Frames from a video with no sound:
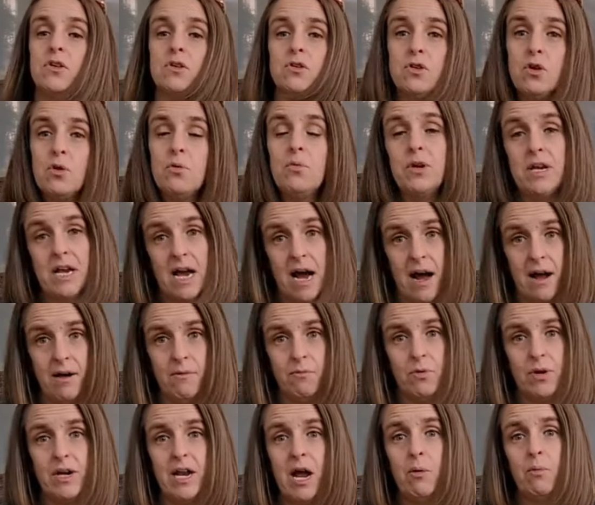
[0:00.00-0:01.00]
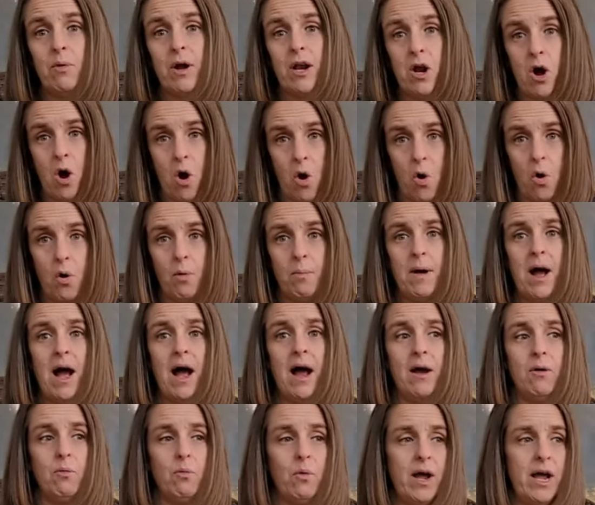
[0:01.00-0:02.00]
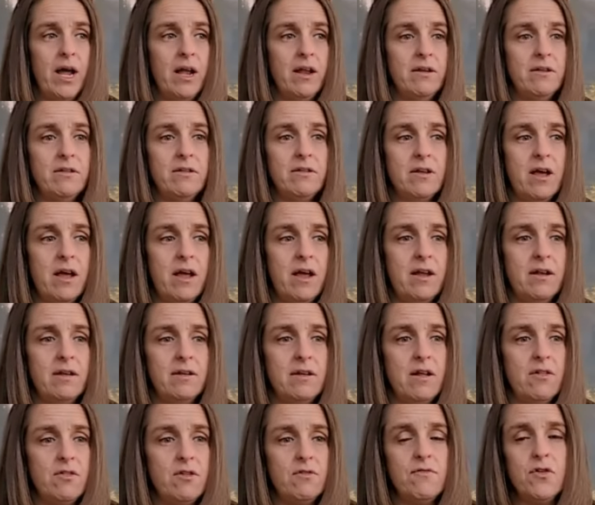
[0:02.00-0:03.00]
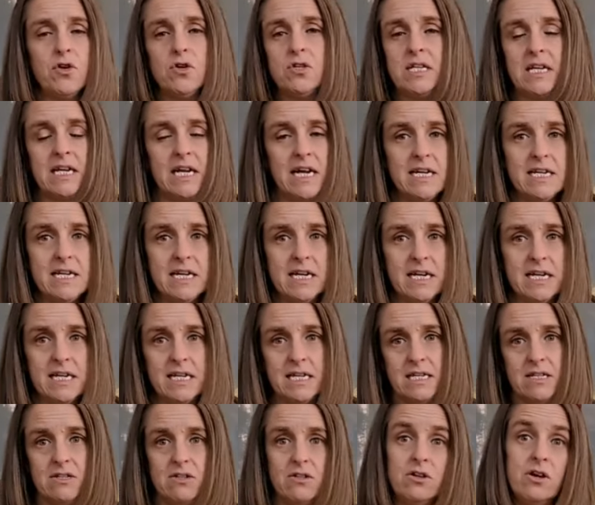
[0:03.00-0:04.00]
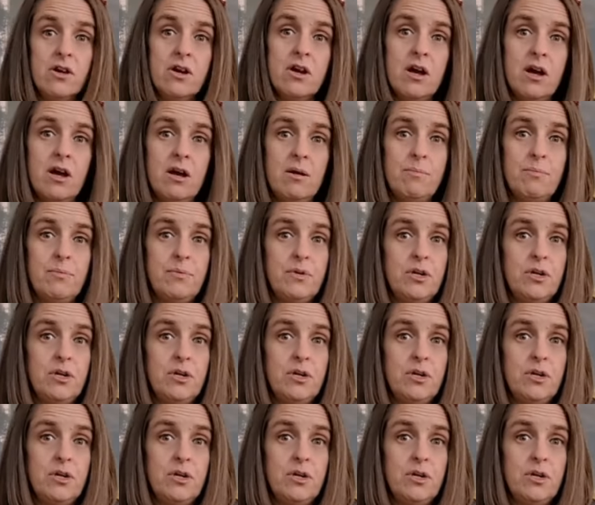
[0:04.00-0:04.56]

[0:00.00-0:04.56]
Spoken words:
So yeah, when I went home, and the first thing I did is look up,